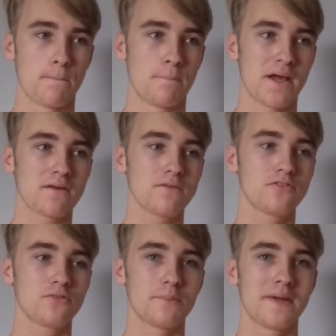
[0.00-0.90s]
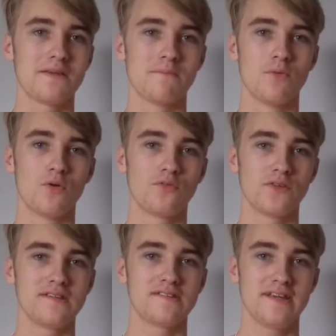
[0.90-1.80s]
Barrels were made more for
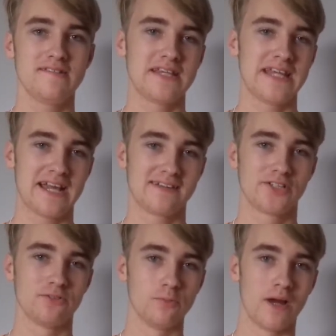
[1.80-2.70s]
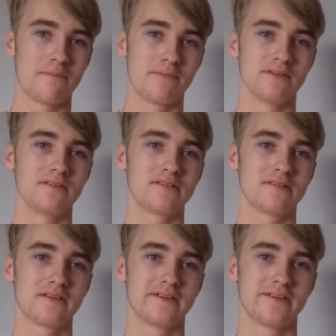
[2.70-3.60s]
these things than the actual
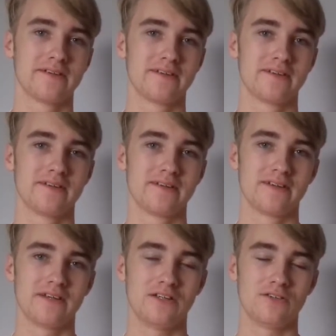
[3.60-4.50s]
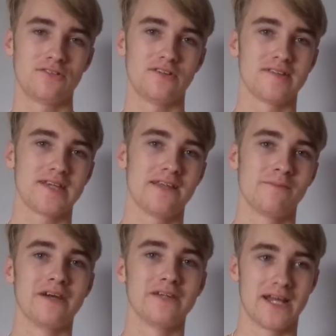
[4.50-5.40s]
weapons. And obviously to get
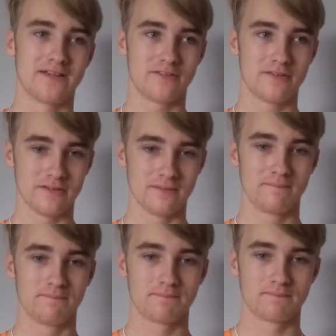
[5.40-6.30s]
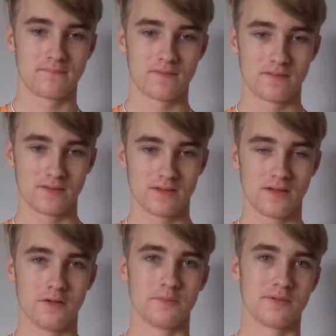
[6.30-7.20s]
them out you had to
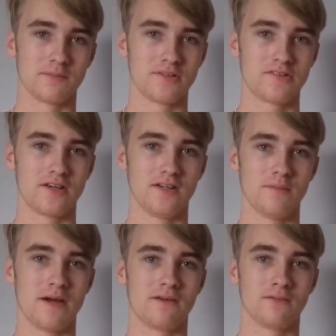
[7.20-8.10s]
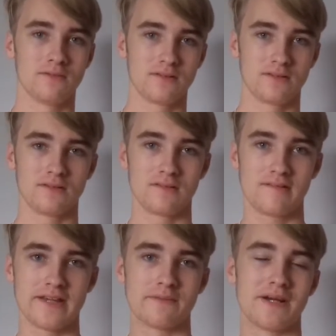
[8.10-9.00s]
open up the side of the barrel,
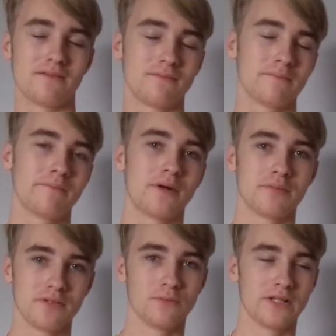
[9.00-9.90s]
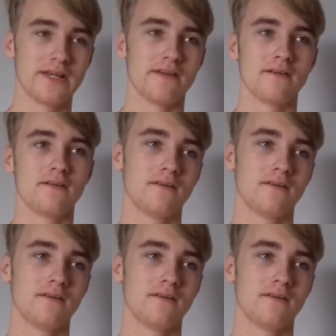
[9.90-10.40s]
take them out, pop a new one in.